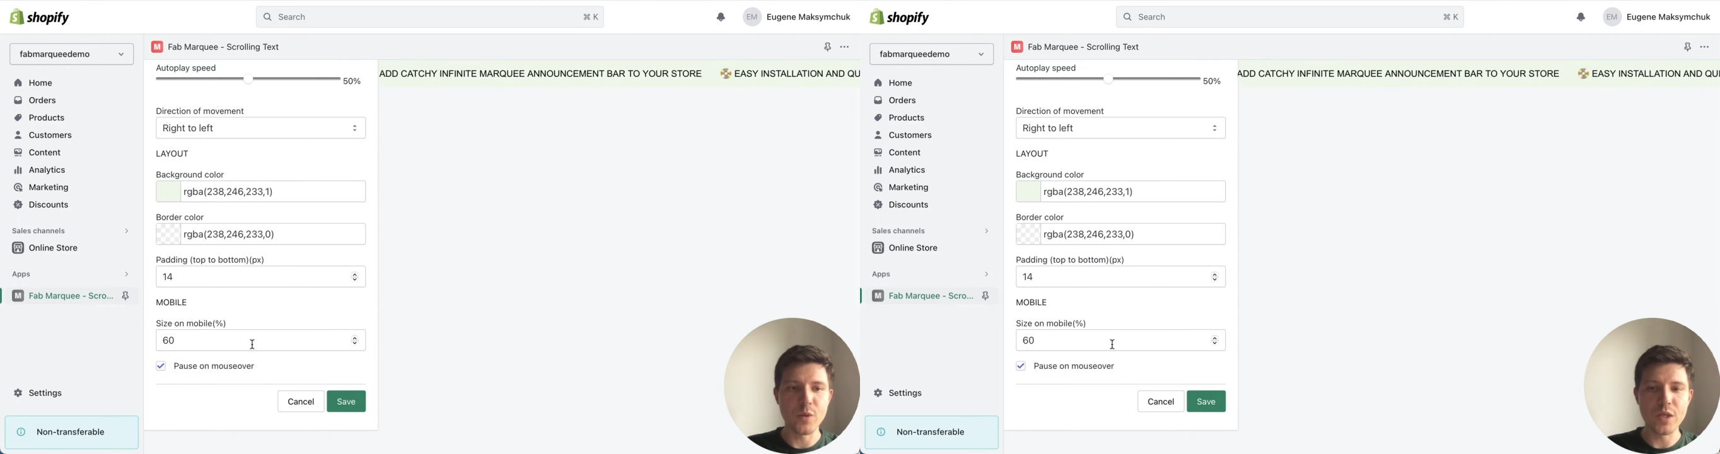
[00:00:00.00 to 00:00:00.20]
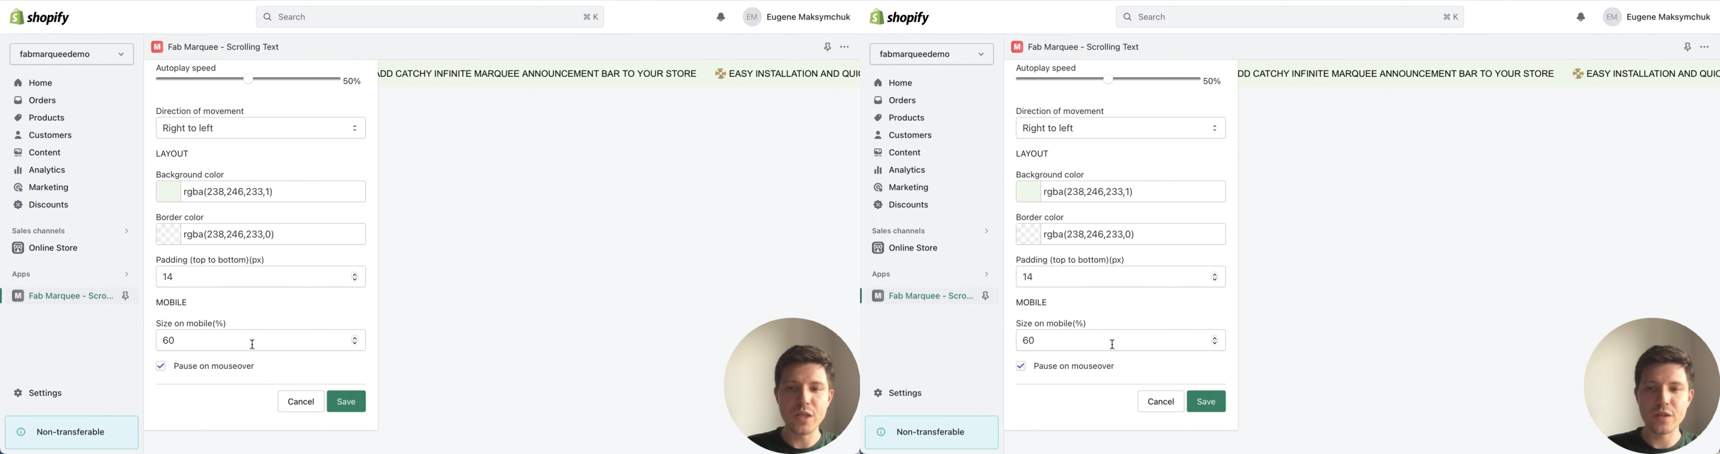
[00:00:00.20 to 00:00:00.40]

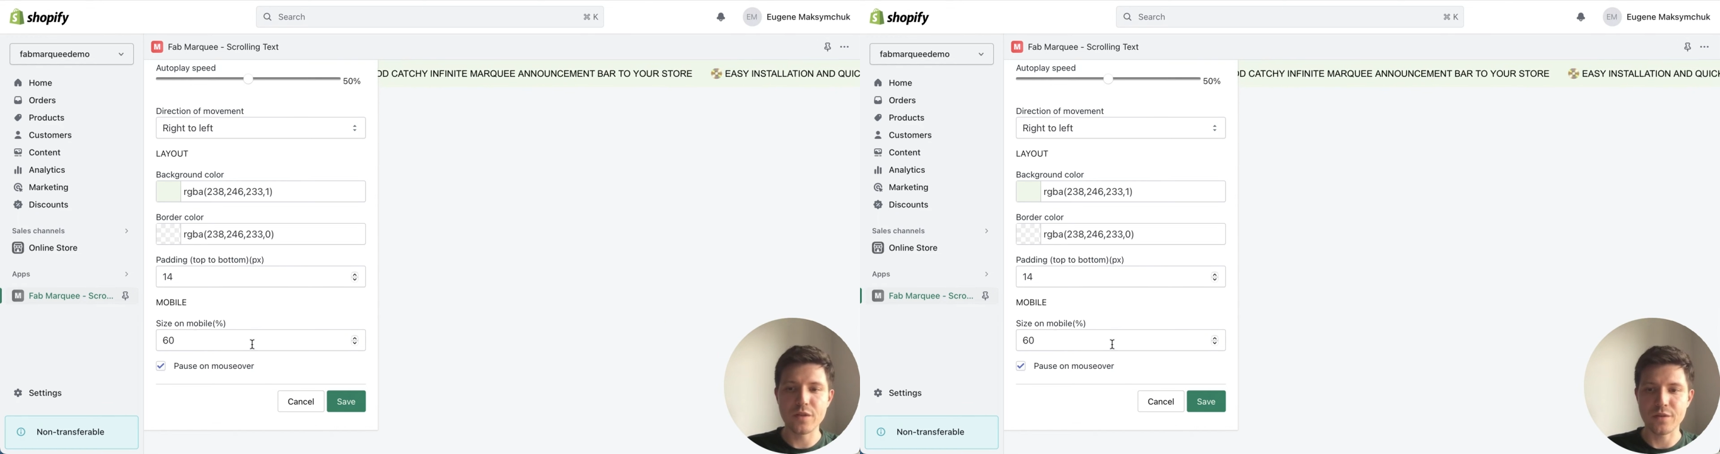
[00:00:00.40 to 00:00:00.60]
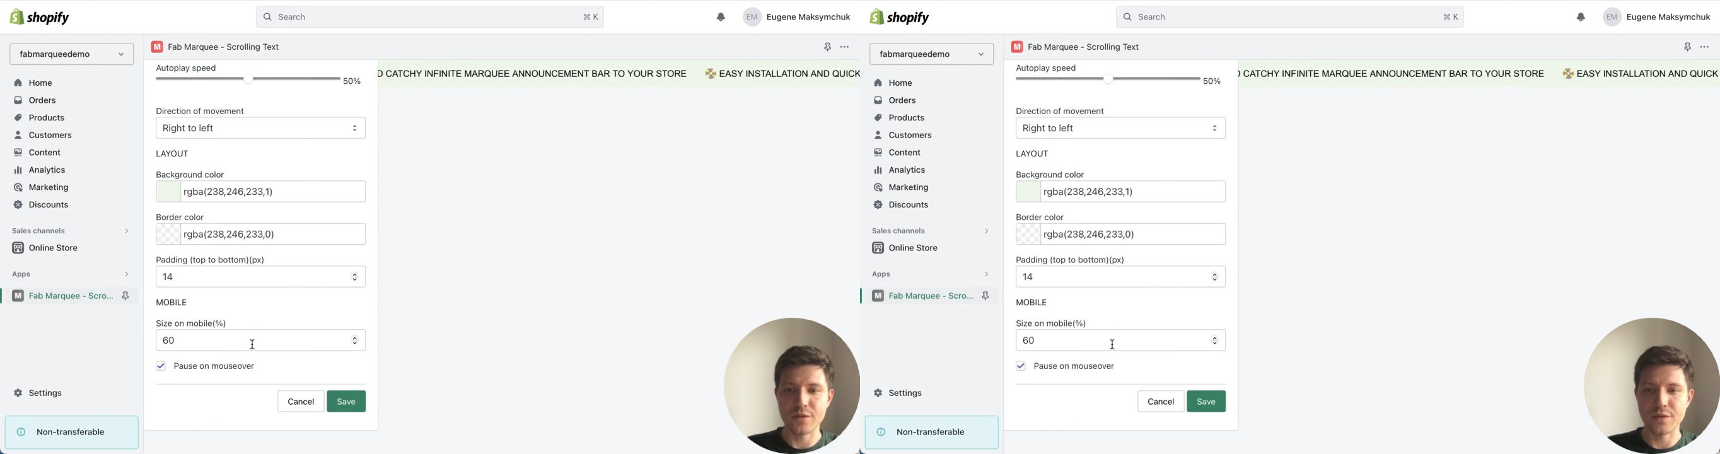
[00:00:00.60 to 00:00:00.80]
we
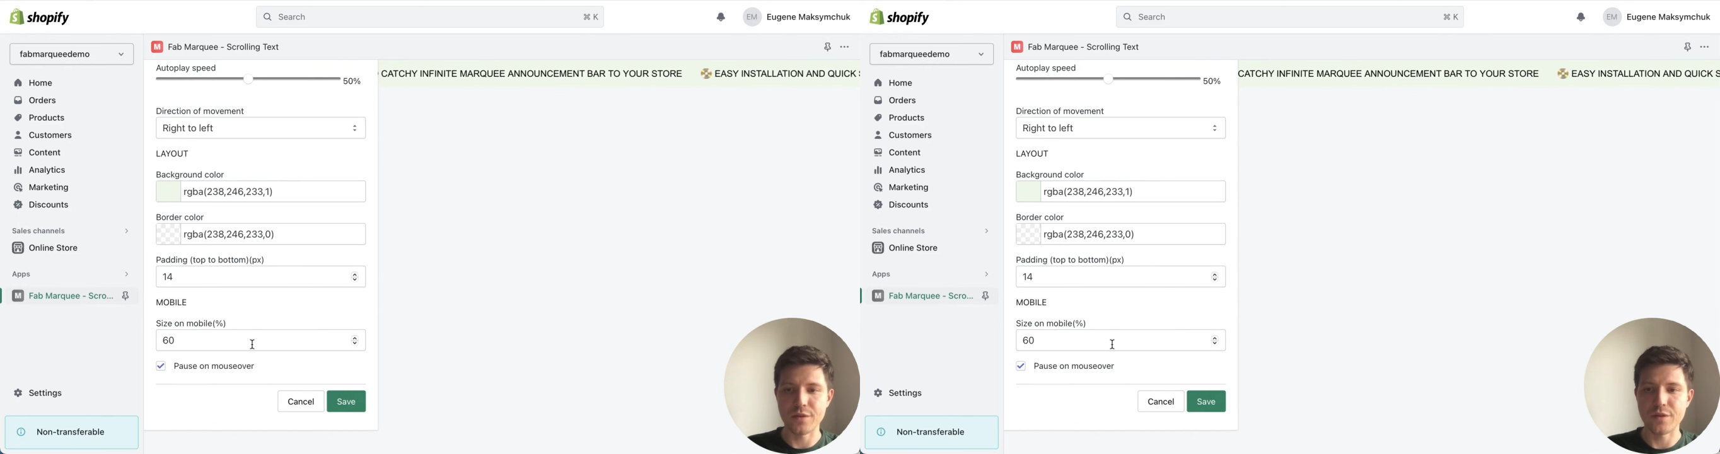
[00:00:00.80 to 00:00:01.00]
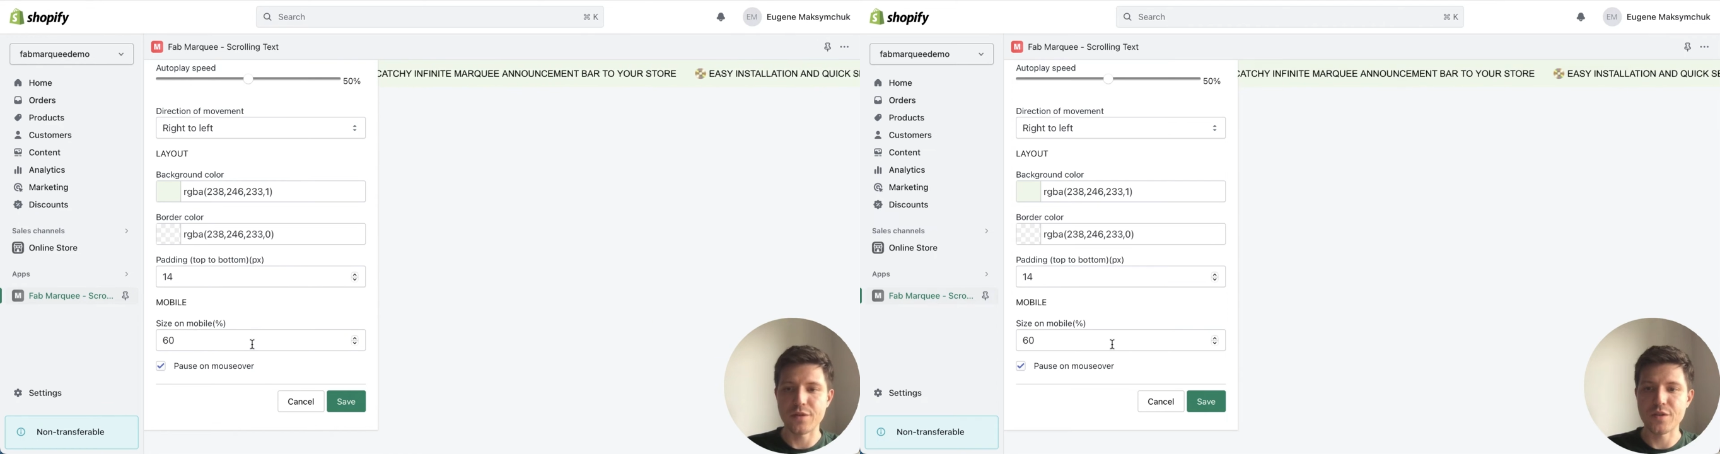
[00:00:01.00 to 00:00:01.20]
need uh,